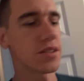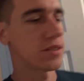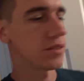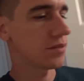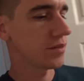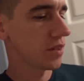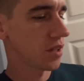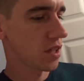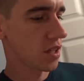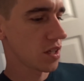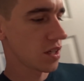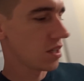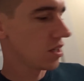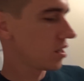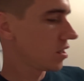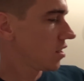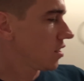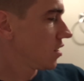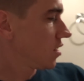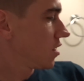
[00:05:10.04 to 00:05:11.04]
and,
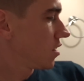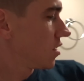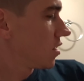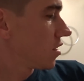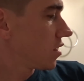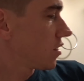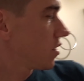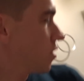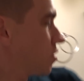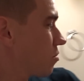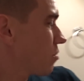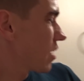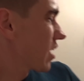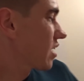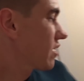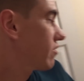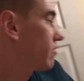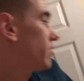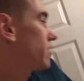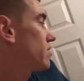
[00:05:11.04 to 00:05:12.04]
you know,
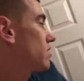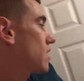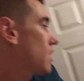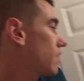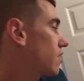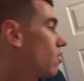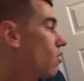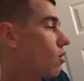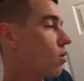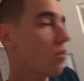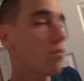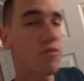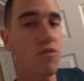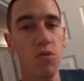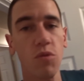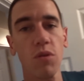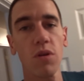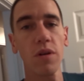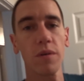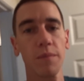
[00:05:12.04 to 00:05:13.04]
make it feel like home
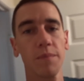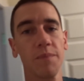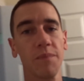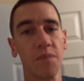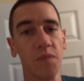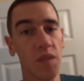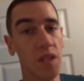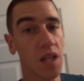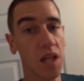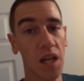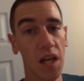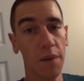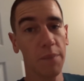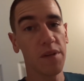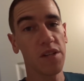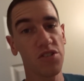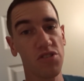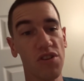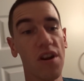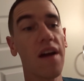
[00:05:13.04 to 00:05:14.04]
for them. I
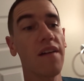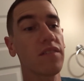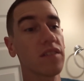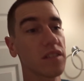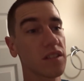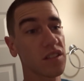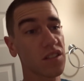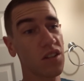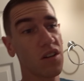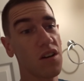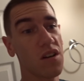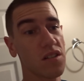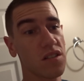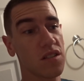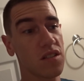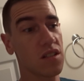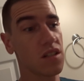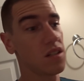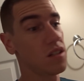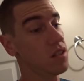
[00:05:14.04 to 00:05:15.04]
mean, traveling
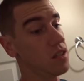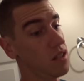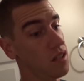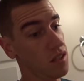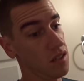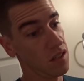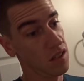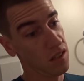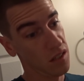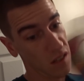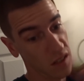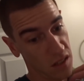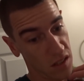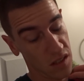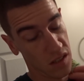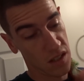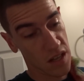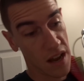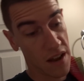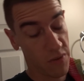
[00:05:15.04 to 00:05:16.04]
across,
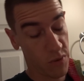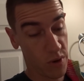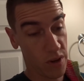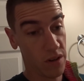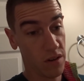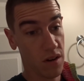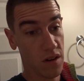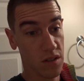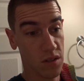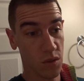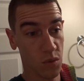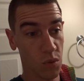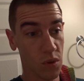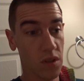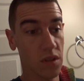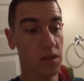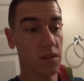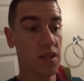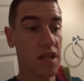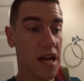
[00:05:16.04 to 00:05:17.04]
halfway across the
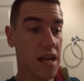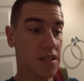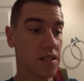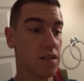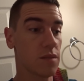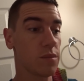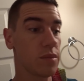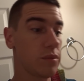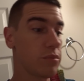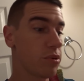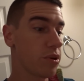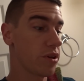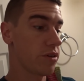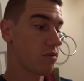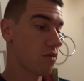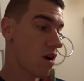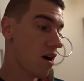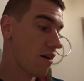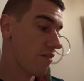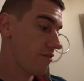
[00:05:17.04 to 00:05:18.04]
world has to be pretty
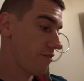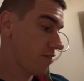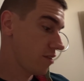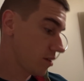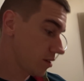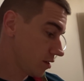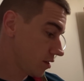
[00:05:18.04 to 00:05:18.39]
rough.